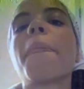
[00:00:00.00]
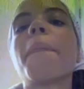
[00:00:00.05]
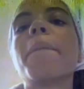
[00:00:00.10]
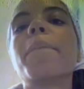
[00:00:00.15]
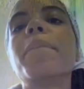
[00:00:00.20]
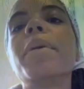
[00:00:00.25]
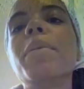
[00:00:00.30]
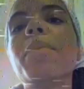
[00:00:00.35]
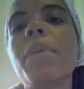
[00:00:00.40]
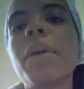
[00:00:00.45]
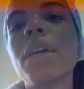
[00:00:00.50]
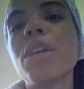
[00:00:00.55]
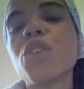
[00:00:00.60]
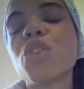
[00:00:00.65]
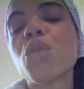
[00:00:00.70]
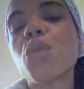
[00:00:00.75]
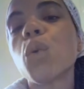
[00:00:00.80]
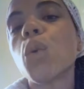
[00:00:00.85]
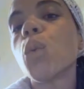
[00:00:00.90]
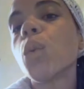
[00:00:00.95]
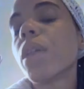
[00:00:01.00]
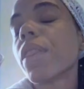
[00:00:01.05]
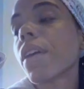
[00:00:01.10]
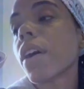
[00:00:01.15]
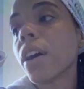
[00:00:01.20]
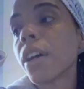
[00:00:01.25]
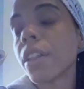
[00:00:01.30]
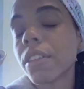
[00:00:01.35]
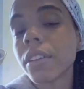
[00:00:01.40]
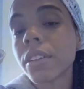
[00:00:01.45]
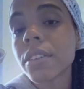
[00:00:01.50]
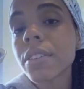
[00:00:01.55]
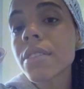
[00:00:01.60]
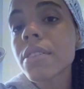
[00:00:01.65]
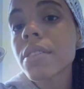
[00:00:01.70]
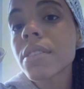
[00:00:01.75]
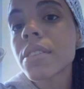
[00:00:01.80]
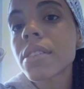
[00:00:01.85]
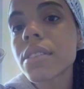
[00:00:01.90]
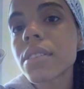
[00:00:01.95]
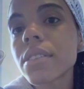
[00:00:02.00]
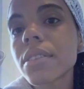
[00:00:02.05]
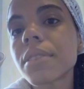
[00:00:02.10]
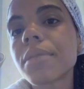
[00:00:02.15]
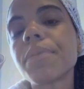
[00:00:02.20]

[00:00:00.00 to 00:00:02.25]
be peaceful with others.